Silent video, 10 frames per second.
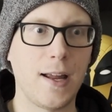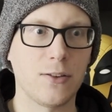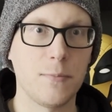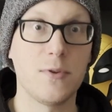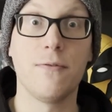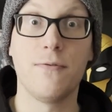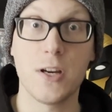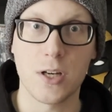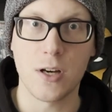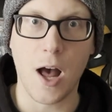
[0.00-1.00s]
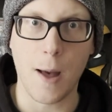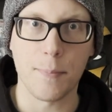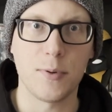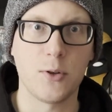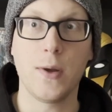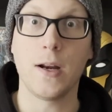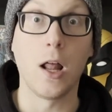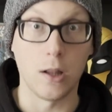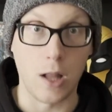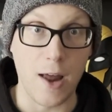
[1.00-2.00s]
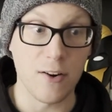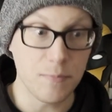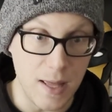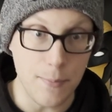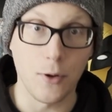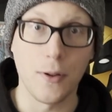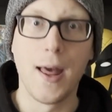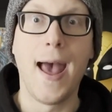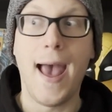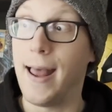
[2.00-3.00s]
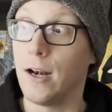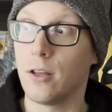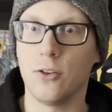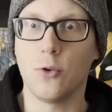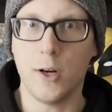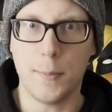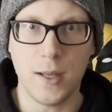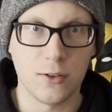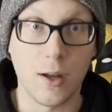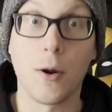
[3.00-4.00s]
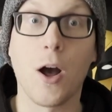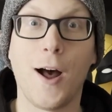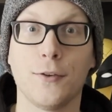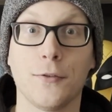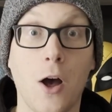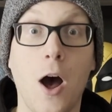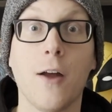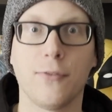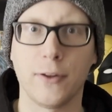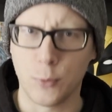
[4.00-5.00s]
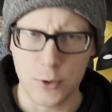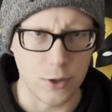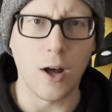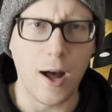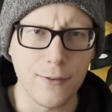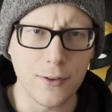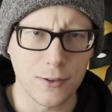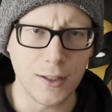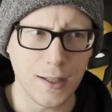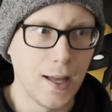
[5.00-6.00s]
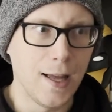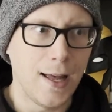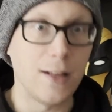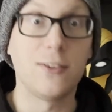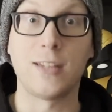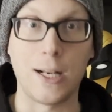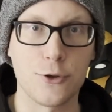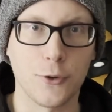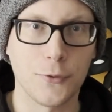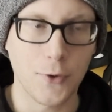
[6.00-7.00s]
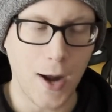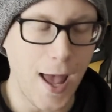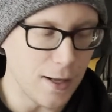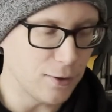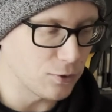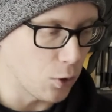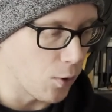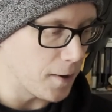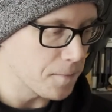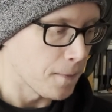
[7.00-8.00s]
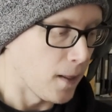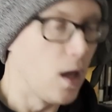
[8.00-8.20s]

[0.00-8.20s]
some division up between a lot of people and is going to be some cause of conflict, which is obviously essential for any story.